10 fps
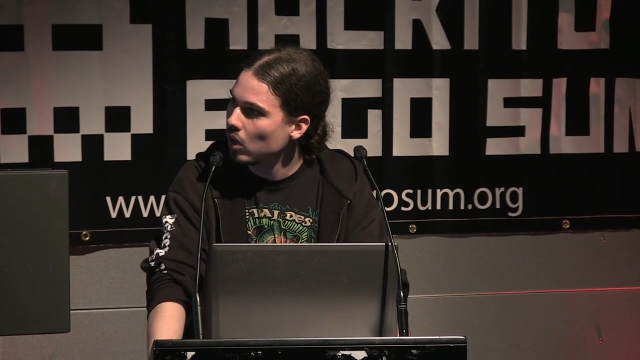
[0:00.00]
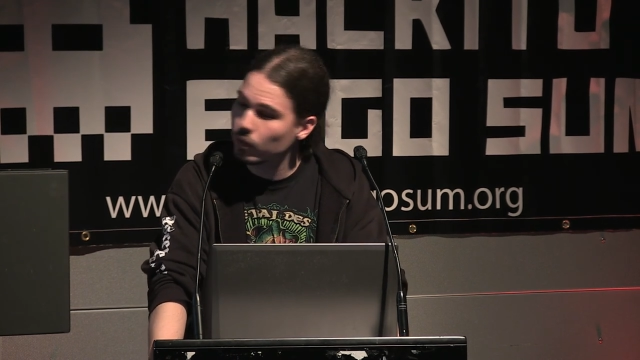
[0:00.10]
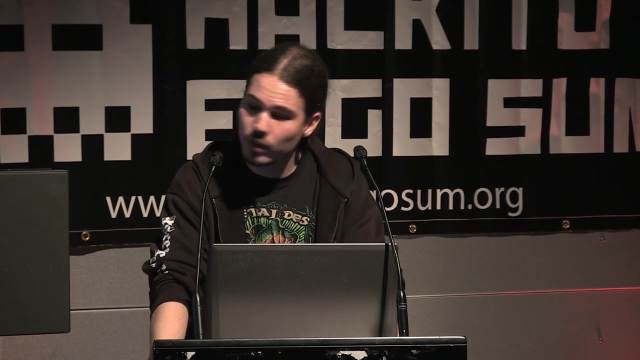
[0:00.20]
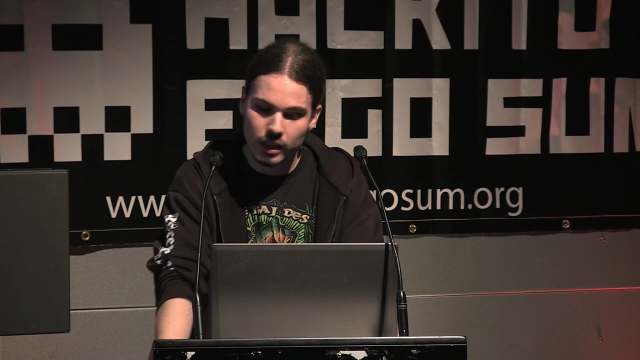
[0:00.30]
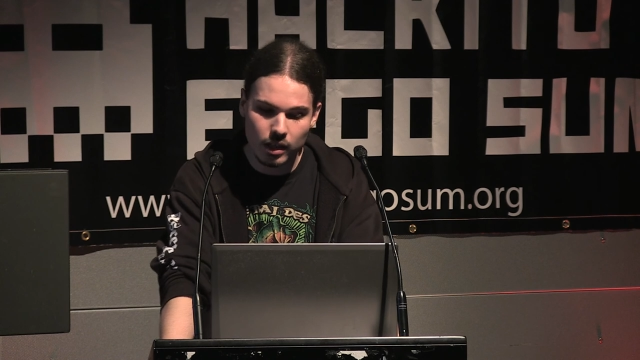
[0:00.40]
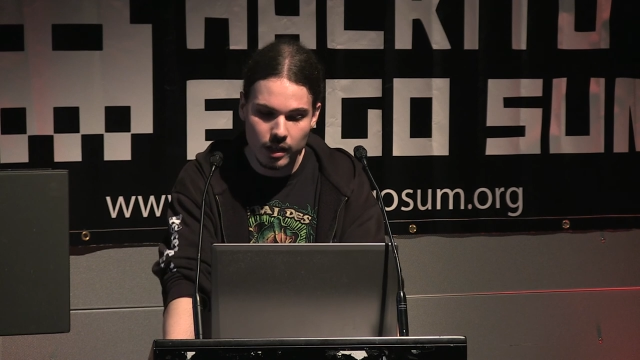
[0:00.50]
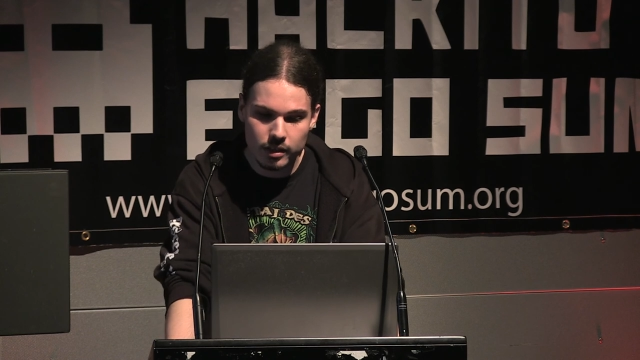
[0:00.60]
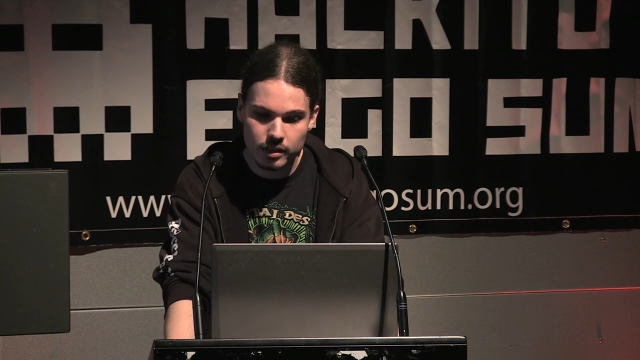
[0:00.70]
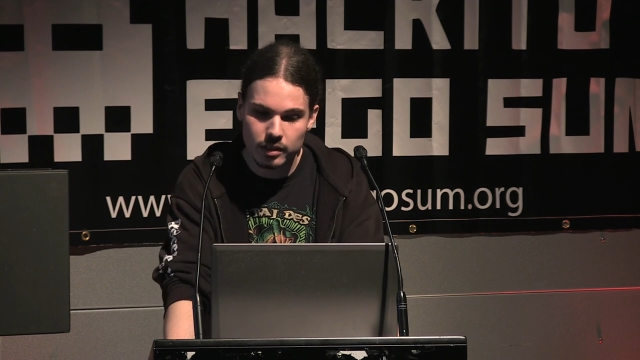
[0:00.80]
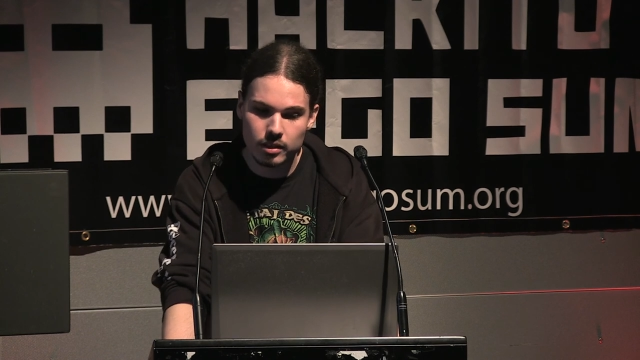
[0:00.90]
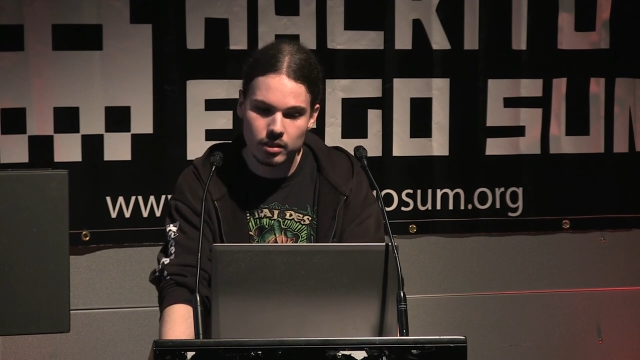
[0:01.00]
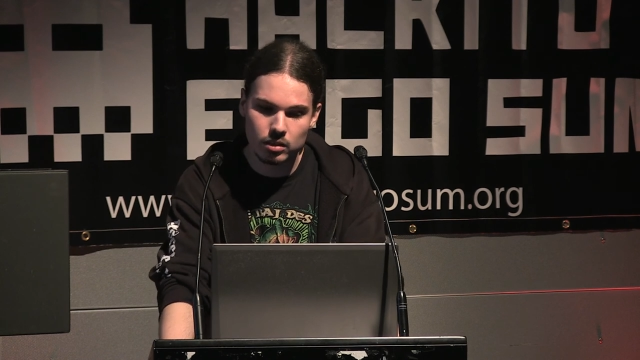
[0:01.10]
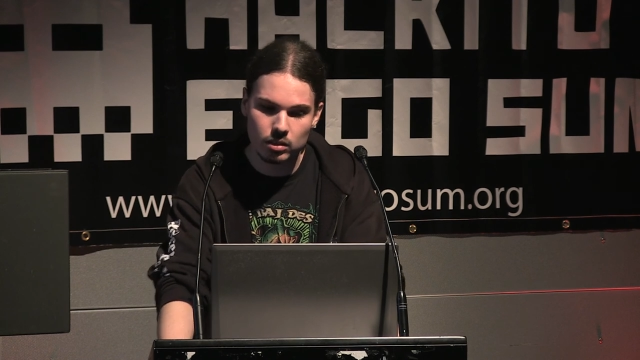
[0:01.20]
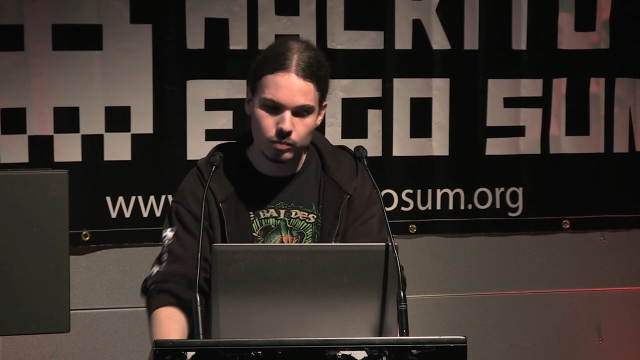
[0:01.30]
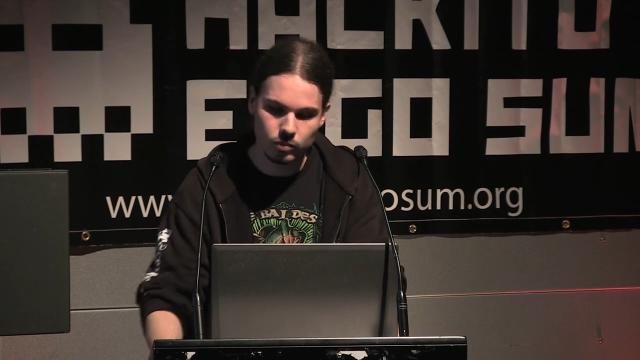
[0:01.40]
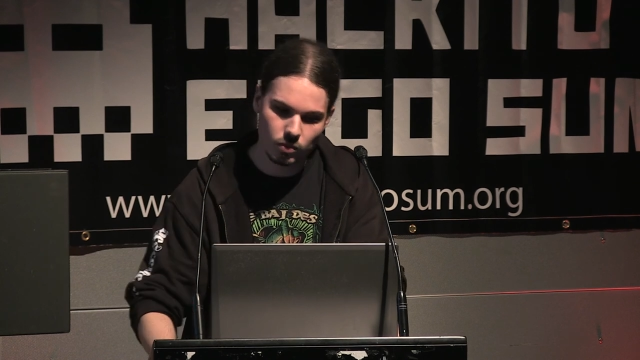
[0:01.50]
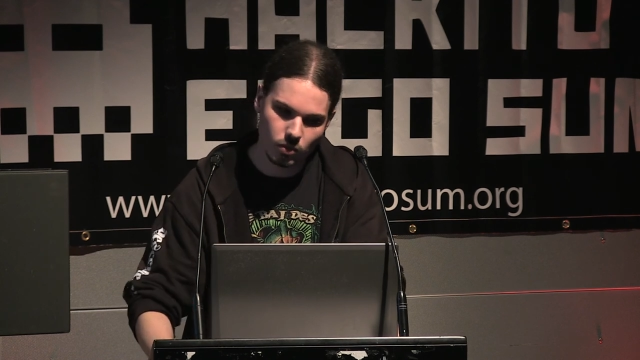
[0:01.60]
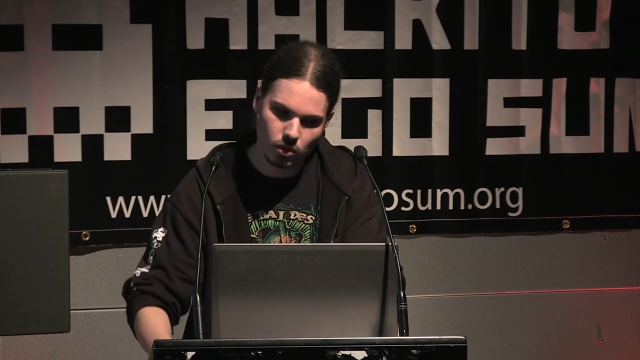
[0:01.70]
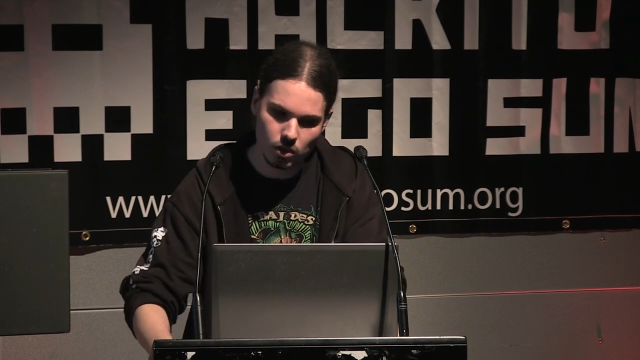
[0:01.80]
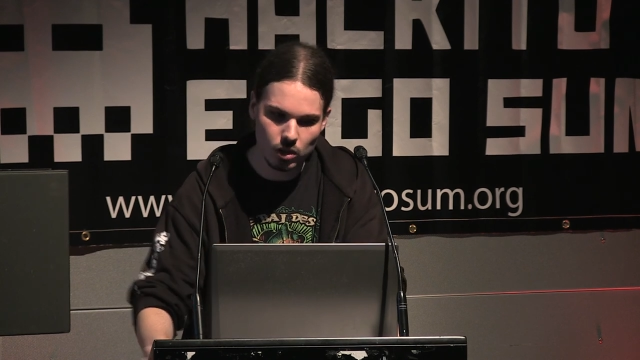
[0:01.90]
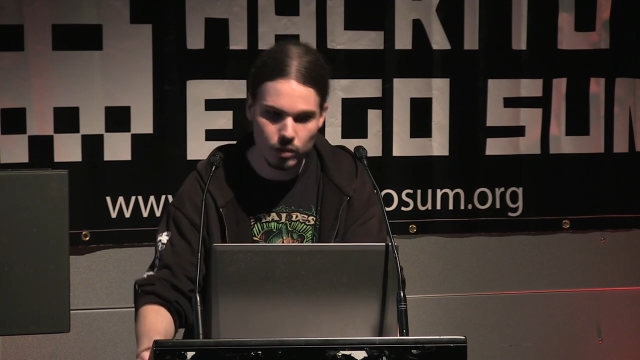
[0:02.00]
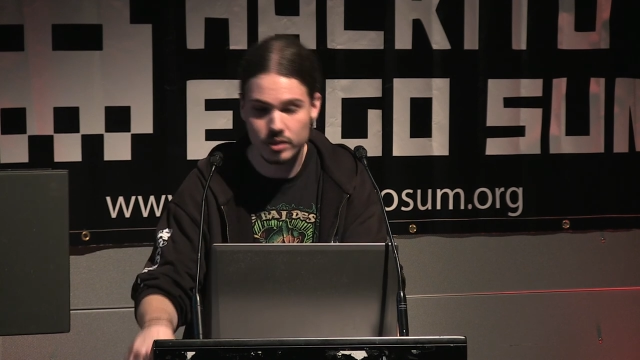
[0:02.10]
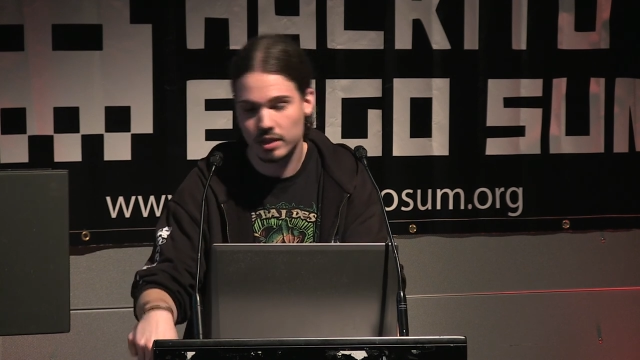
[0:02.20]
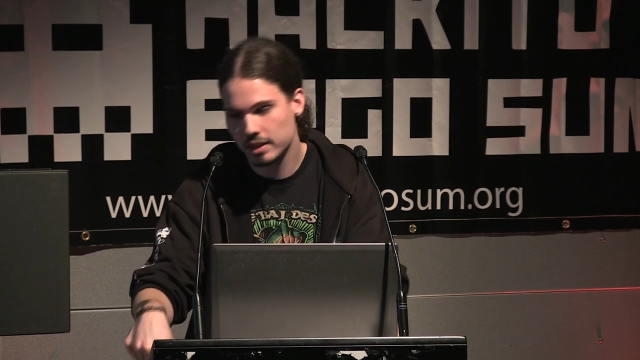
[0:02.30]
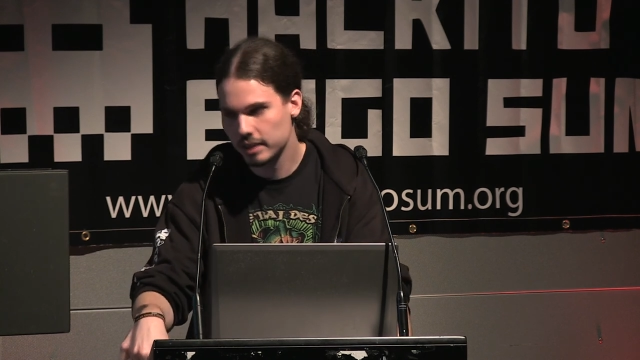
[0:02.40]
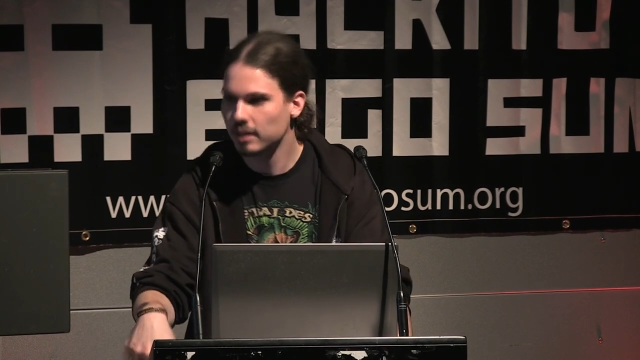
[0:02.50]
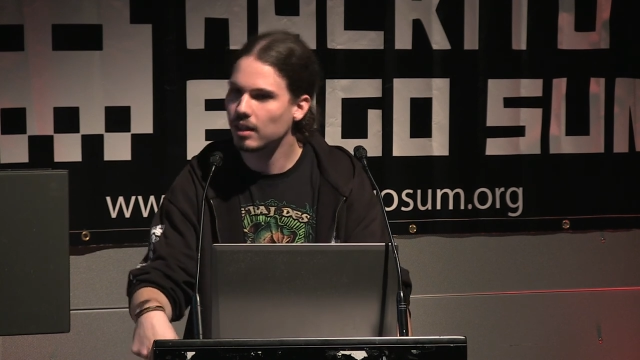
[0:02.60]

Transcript: of analyze is of static